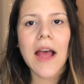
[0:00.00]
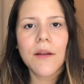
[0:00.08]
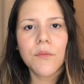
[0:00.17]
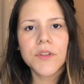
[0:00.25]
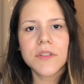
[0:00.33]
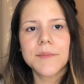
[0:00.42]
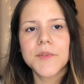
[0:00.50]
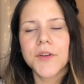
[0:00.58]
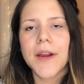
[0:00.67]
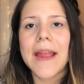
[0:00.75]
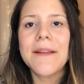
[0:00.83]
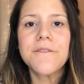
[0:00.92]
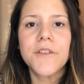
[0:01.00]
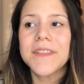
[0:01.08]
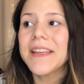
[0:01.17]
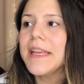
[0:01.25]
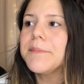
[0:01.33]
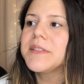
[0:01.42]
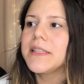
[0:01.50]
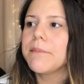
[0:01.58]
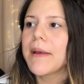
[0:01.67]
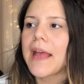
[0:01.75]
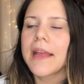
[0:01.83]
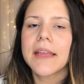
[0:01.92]
I was subscribed for the Ipsy
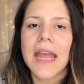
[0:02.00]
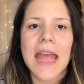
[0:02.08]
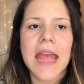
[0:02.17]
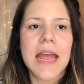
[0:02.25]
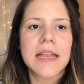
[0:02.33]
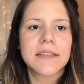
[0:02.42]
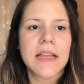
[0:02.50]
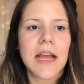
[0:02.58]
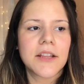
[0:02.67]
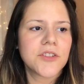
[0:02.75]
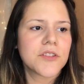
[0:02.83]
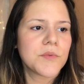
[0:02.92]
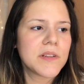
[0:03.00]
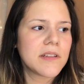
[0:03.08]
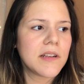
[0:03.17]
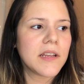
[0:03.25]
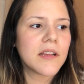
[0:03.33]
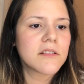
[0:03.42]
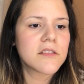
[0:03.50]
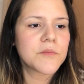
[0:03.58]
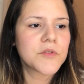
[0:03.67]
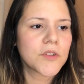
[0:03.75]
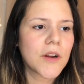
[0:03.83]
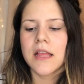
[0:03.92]
bag, and I just recently
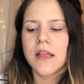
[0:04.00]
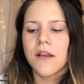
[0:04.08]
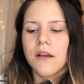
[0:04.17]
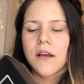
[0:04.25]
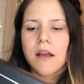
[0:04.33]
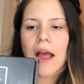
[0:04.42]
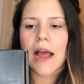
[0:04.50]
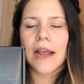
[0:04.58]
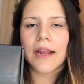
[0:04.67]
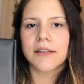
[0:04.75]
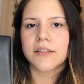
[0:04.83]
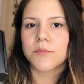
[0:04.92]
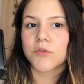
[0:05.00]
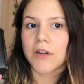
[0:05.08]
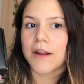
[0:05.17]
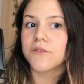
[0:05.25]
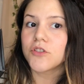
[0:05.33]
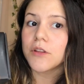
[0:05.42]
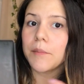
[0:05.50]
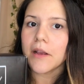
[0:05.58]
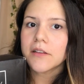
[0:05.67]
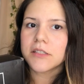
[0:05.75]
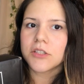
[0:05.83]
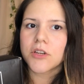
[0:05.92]
unsubscribed. I subscribed to the
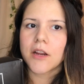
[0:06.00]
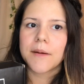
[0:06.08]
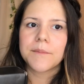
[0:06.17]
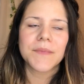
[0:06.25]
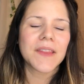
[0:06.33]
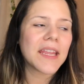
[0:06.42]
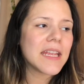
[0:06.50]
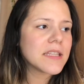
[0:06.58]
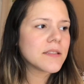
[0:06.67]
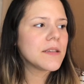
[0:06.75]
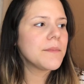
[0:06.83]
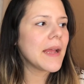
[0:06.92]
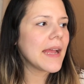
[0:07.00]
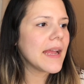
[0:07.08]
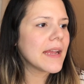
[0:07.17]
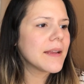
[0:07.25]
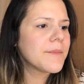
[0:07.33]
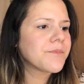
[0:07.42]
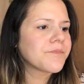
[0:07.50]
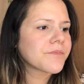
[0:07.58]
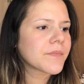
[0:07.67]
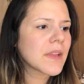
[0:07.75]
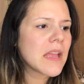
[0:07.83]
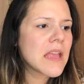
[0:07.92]
BoxyCharm. The Ipsy bag,
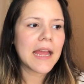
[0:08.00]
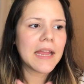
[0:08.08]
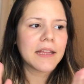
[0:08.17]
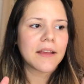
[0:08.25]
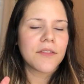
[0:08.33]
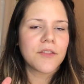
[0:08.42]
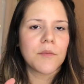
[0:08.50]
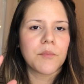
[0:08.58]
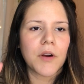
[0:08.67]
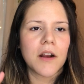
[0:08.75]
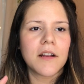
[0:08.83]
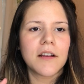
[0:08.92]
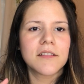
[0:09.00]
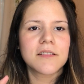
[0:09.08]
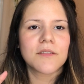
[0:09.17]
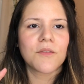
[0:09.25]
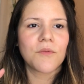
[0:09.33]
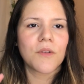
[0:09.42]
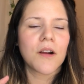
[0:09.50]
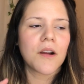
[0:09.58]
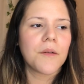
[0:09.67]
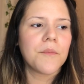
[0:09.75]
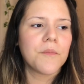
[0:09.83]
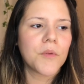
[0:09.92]
like the products
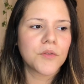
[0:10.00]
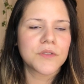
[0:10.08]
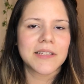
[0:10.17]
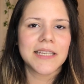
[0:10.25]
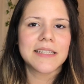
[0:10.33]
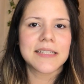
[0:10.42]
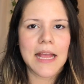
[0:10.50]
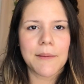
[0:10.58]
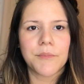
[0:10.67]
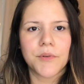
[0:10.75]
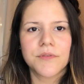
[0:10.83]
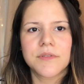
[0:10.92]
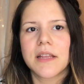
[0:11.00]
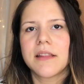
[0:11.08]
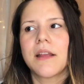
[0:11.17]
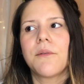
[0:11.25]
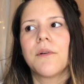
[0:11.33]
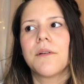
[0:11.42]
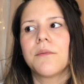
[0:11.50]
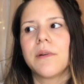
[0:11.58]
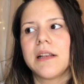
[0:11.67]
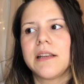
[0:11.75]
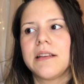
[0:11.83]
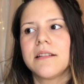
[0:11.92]
were mostly samples, and they were
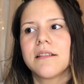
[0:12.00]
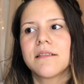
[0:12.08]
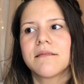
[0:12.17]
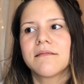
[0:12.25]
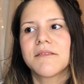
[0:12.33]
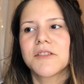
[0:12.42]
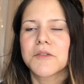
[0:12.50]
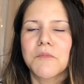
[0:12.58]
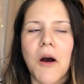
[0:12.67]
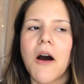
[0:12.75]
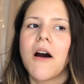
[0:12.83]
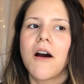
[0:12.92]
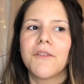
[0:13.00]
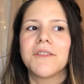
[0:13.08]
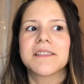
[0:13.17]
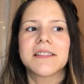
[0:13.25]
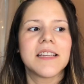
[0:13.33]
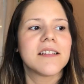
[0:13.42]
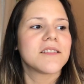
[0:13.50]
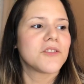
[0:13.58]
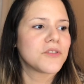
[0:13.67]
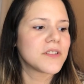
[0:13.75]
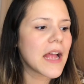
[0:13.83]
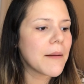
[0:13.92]
really small, obviously, because
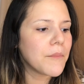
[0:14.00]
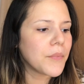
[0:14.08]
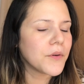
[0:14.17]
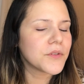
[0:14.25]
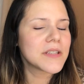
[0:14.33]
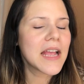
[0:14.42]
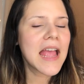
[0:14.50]
they're samples.